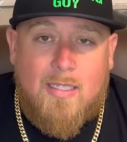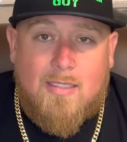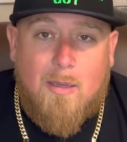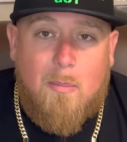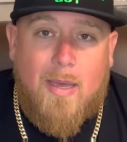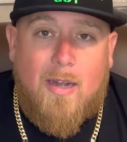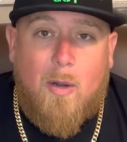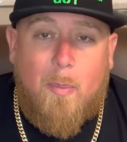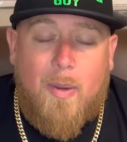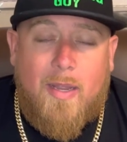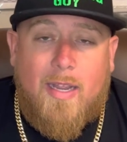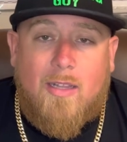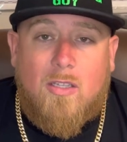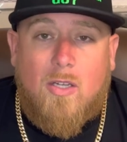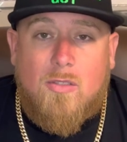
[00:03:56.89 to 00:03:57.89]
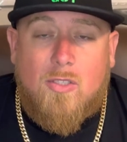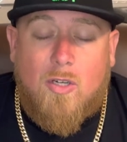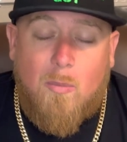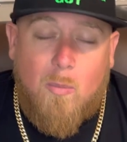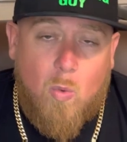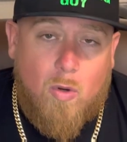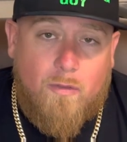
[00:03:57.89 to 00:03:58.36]
to better paying loads or
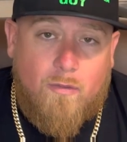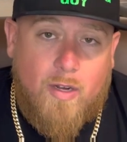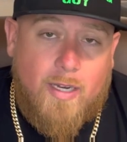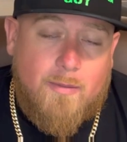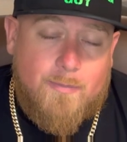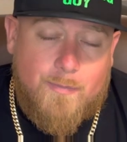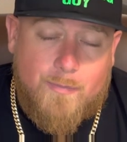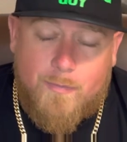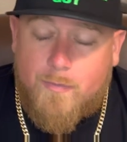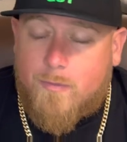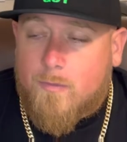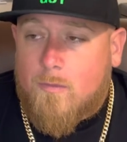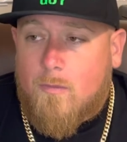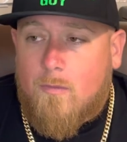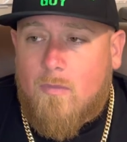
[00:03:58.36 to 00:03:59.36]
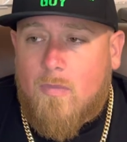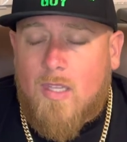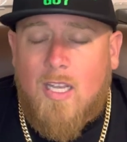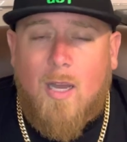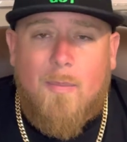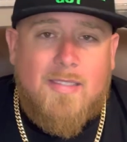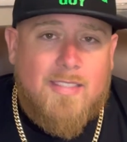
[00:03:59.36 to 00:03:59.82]
to more freight. The